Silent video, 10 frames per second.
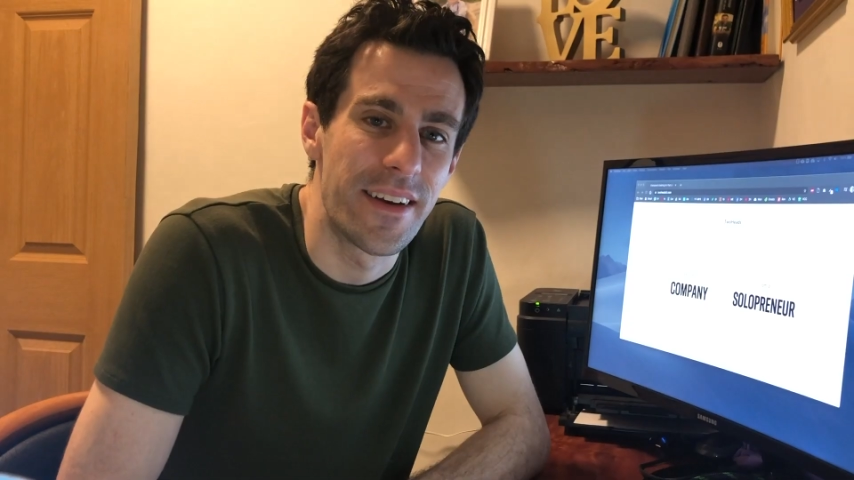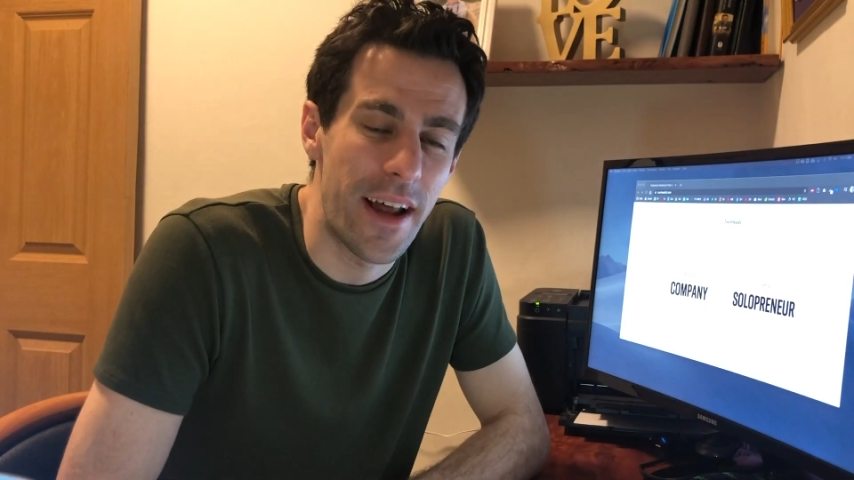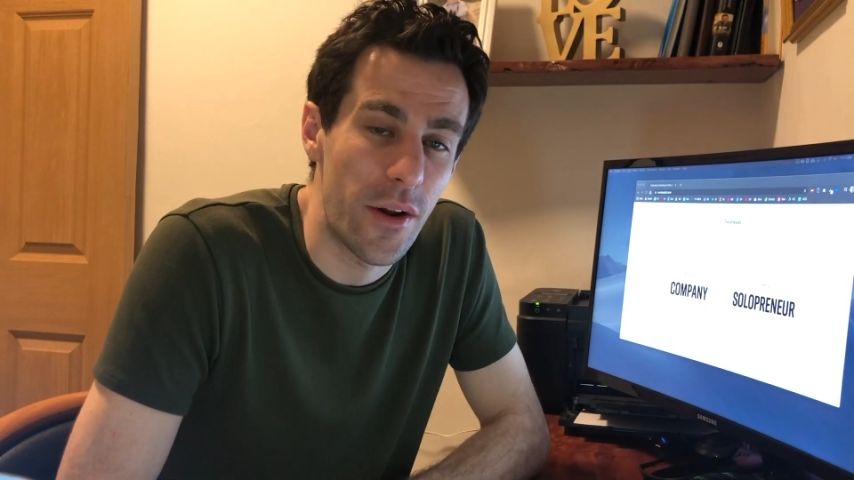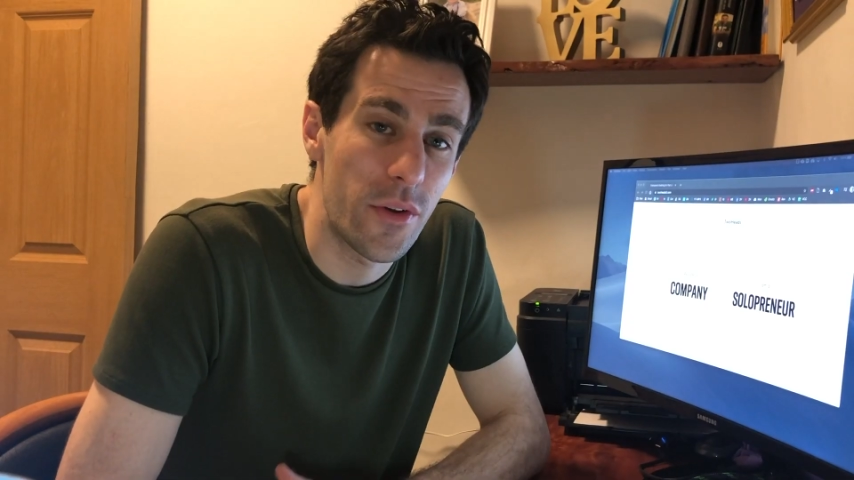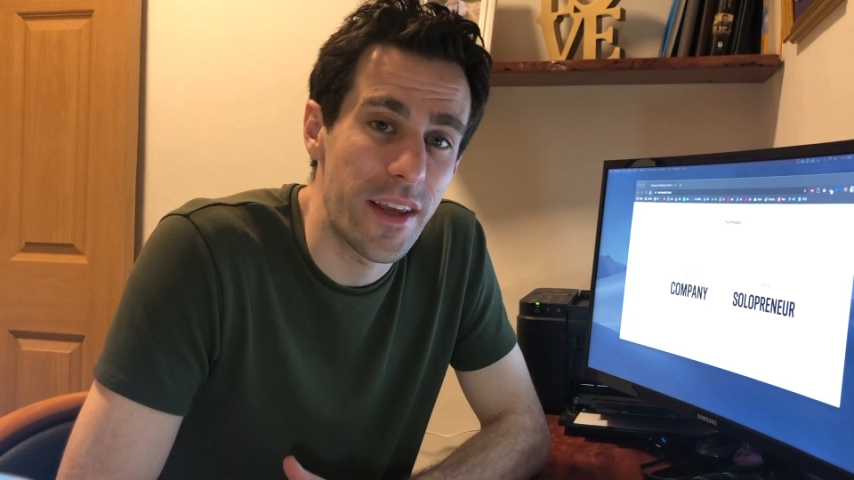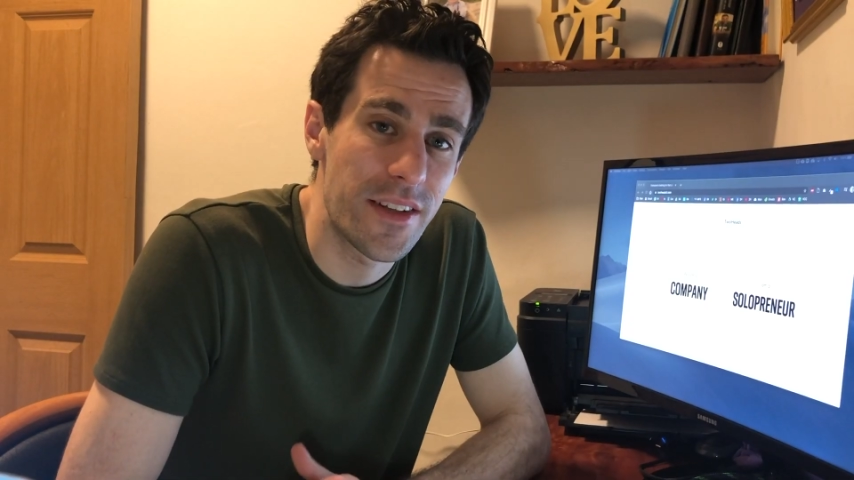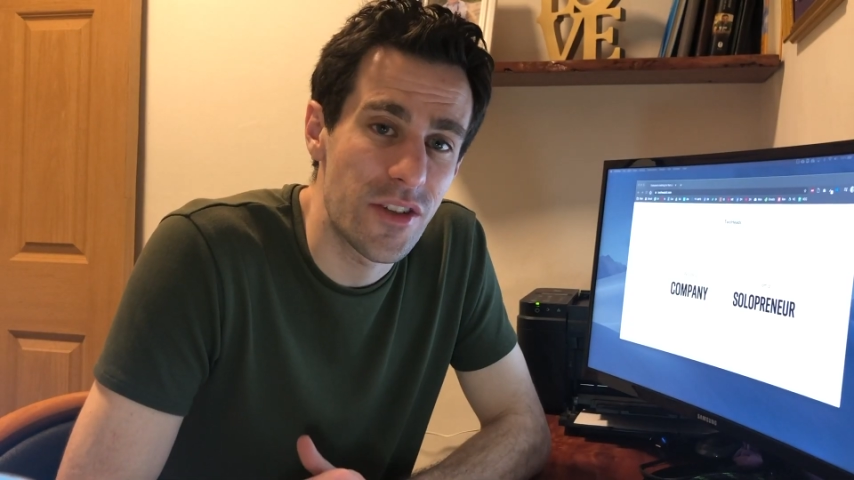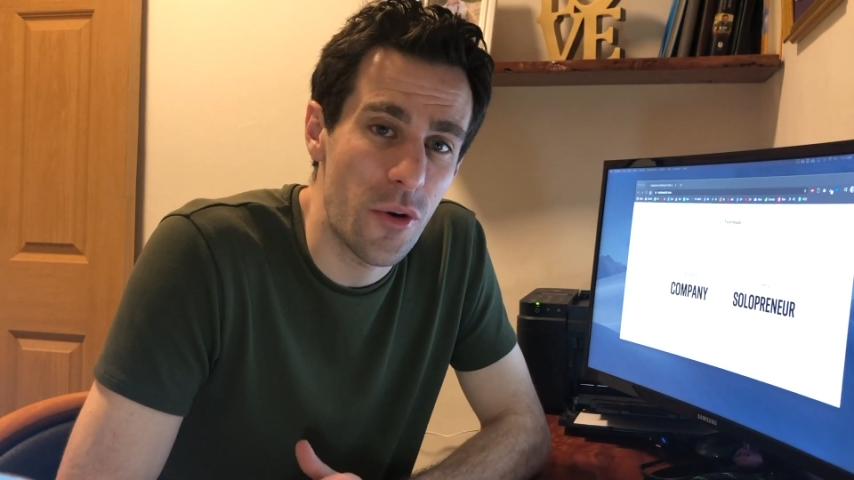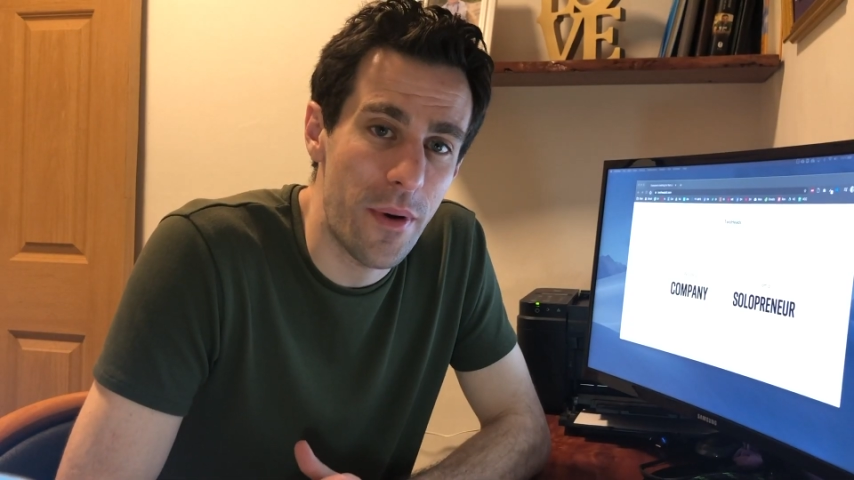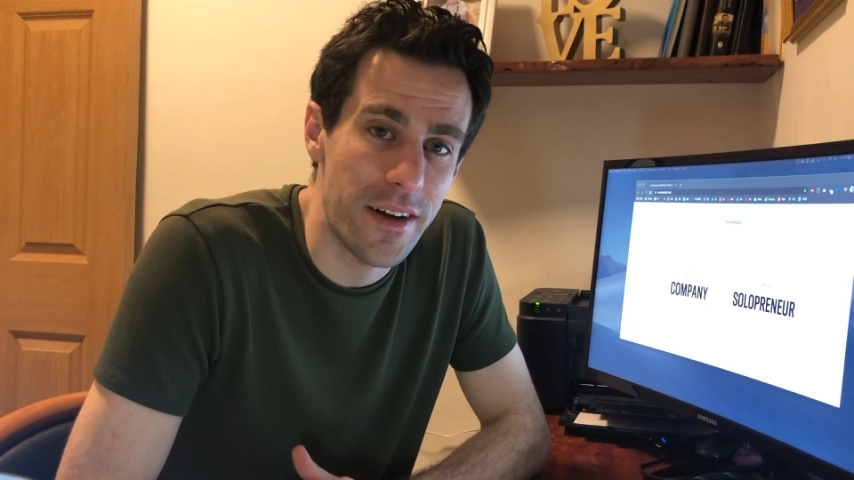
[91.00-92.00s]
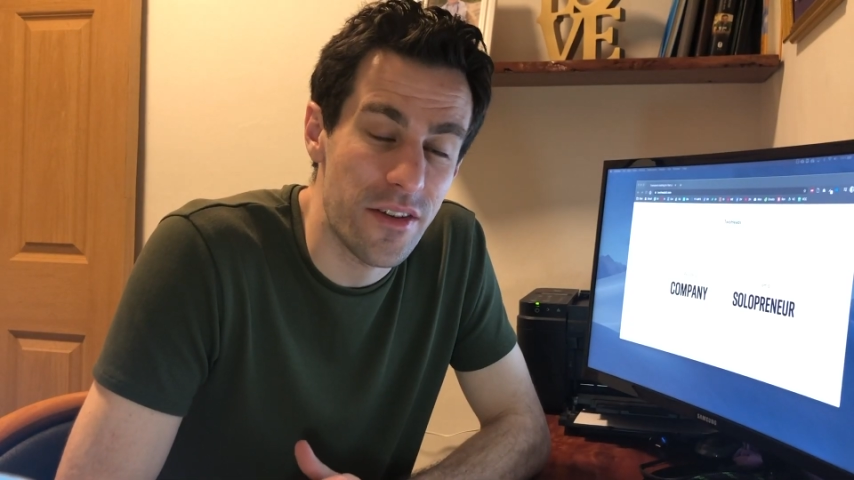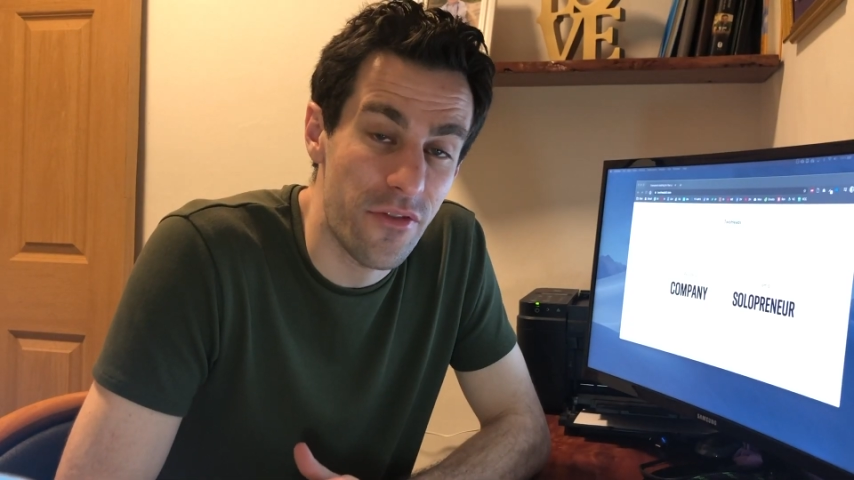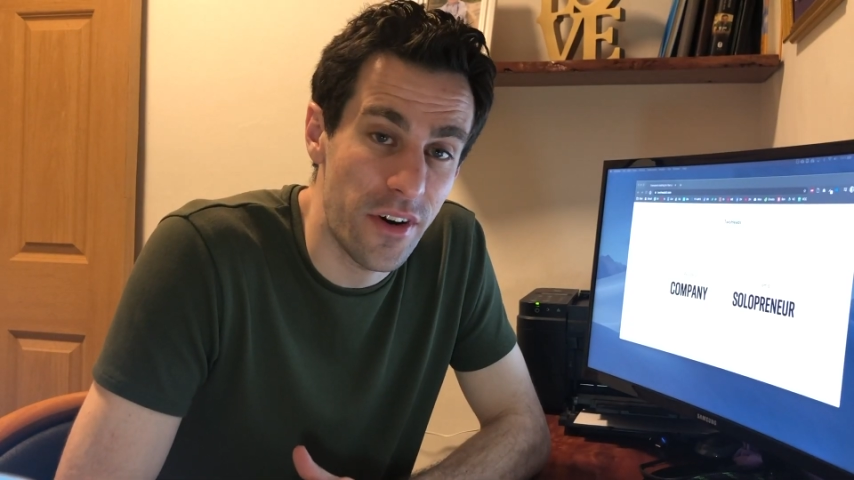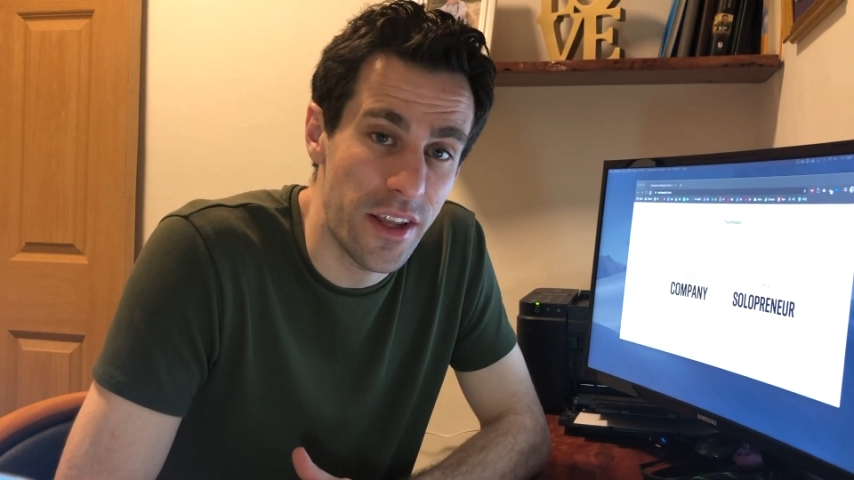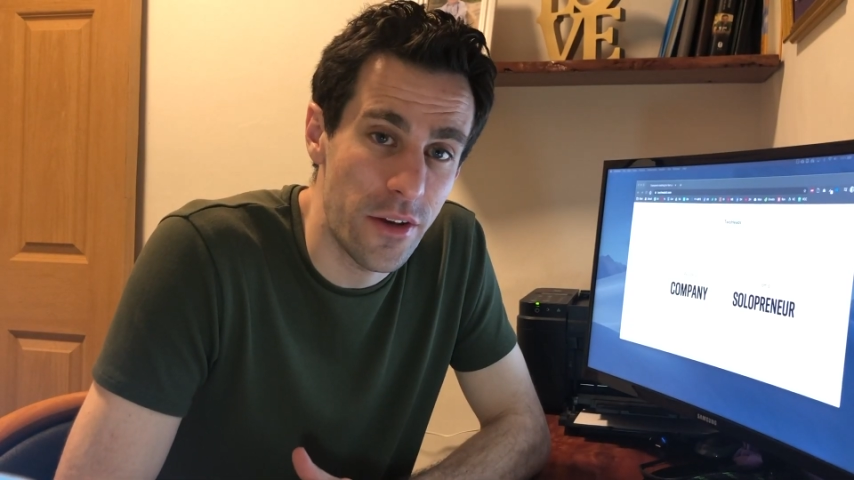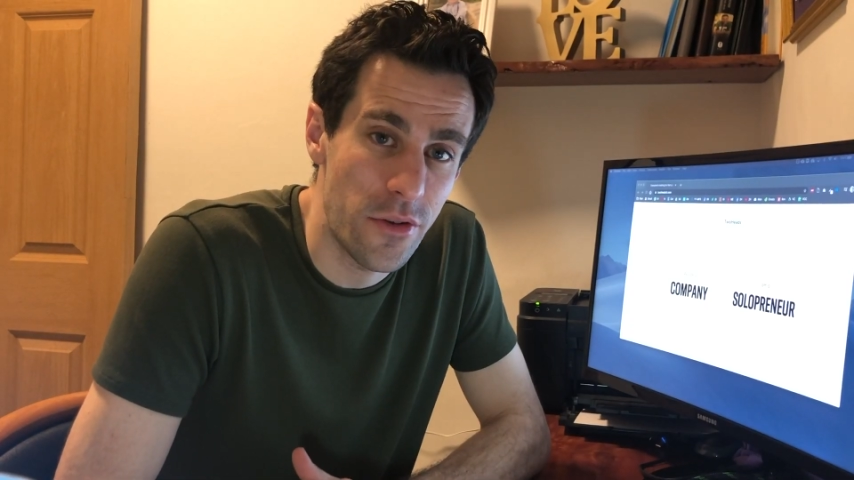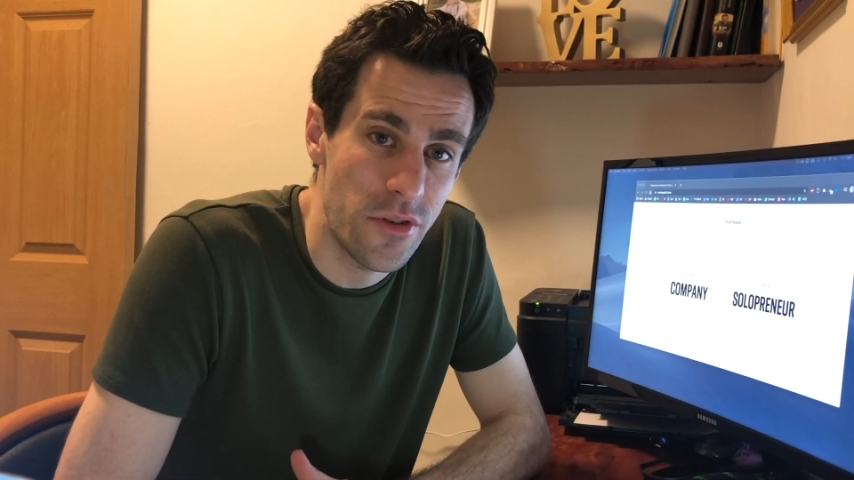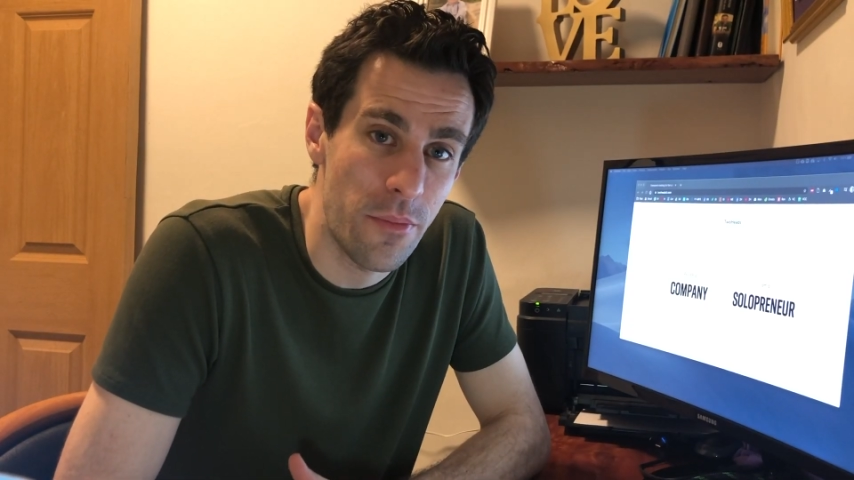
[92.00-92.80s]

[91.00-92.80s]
Not only is Soapbox free to use,